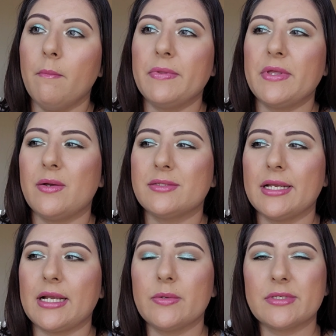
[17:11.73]
but then I was
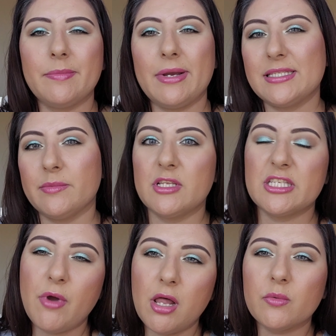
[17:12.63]
like I was gonna buy some of
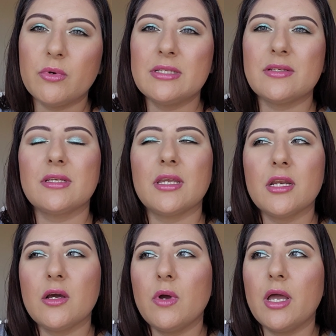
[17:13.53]
the smaller ones I was like
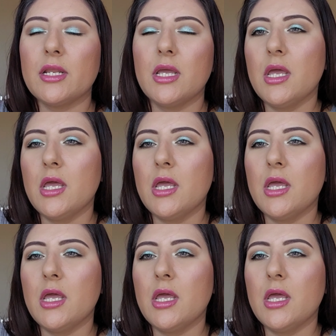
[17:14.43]
you know what